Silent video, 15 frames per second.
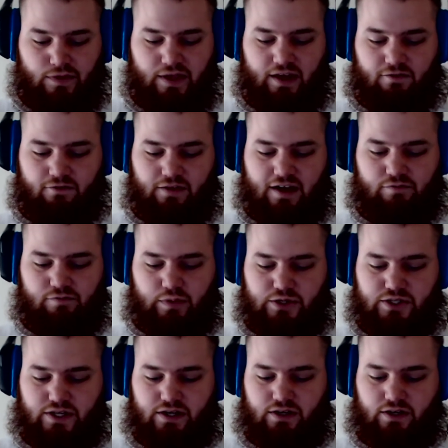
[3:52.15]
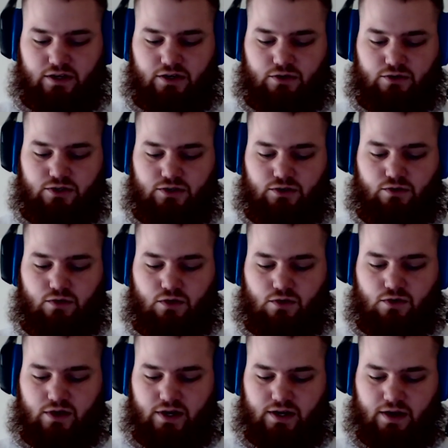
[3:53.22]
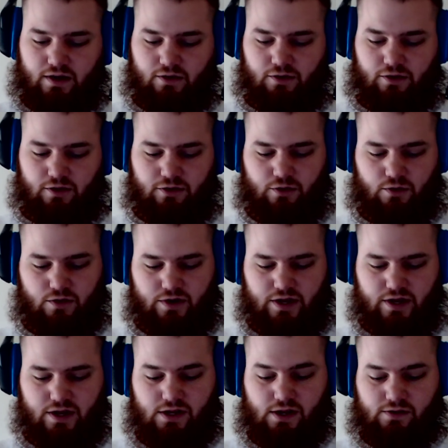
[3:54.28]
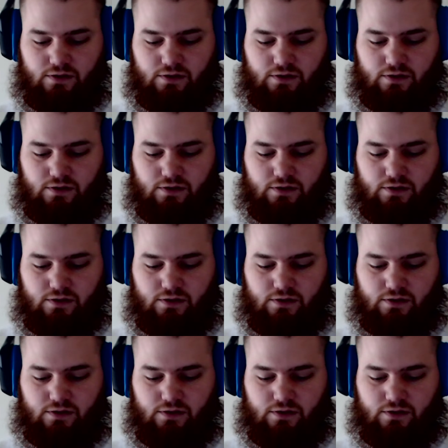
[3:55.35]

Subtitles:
and 5% go to Oregon Health Authority